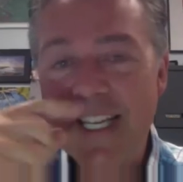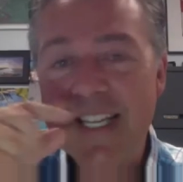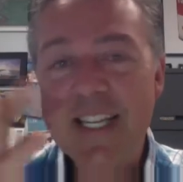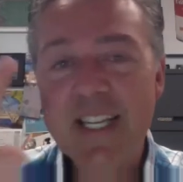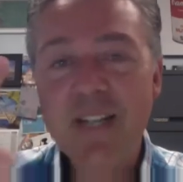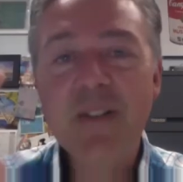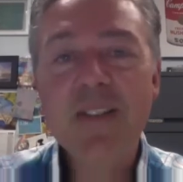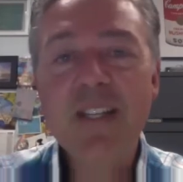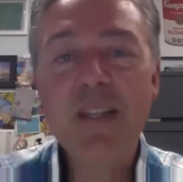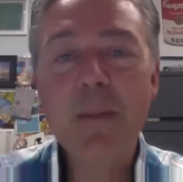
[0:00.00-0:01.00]
And then I could
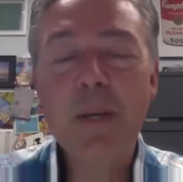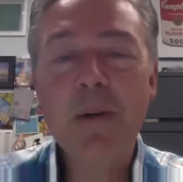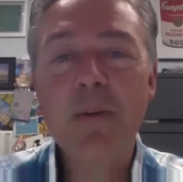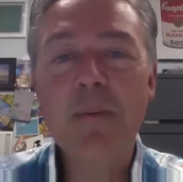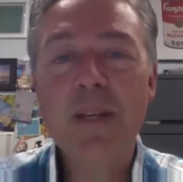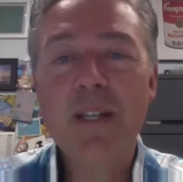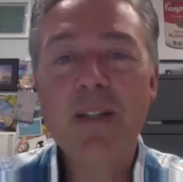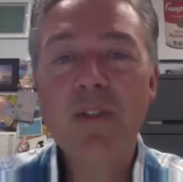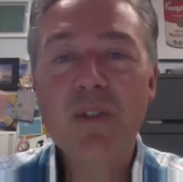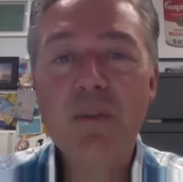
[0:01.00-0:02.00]
see the pyramid
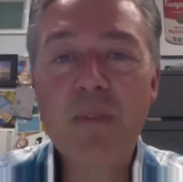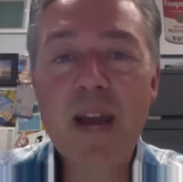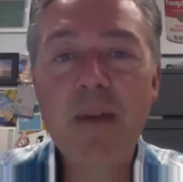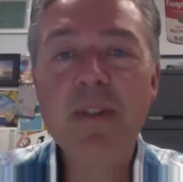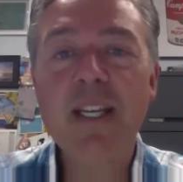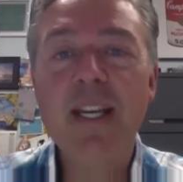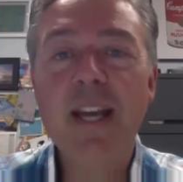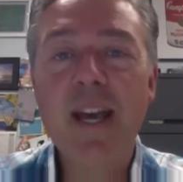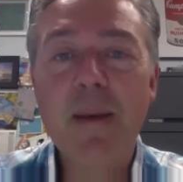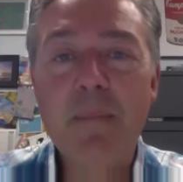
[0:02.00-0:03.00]

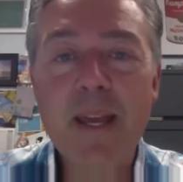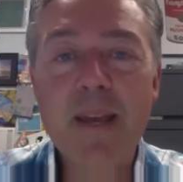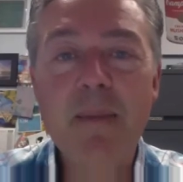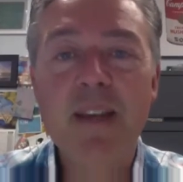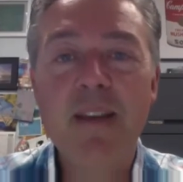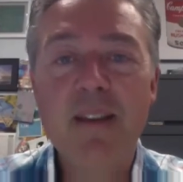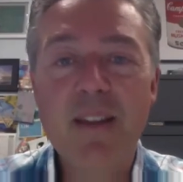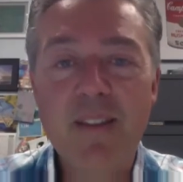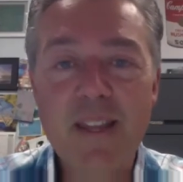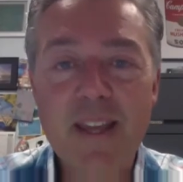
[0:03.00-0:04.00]
surrounding a baby
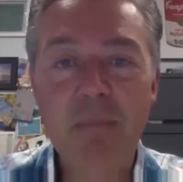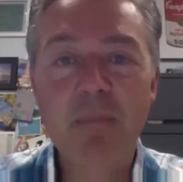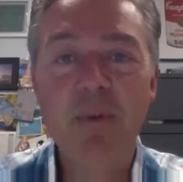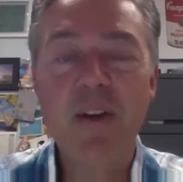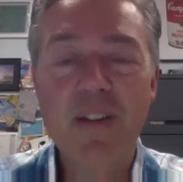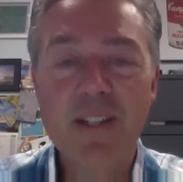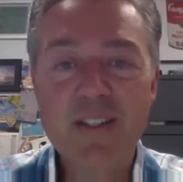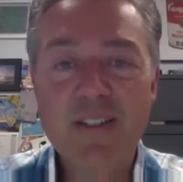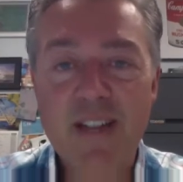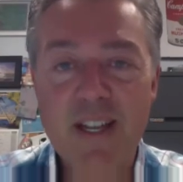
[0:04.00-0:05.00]
in the
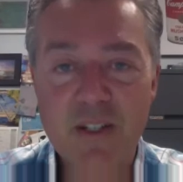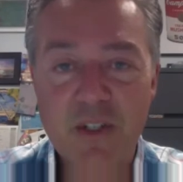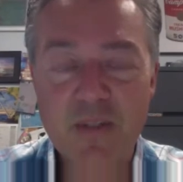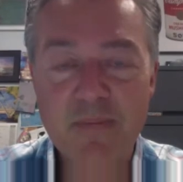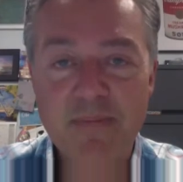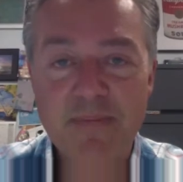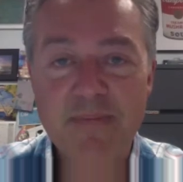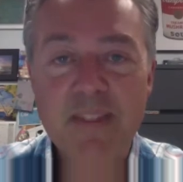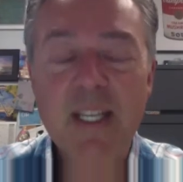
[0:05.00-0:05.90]
embryonic stage. Yeah.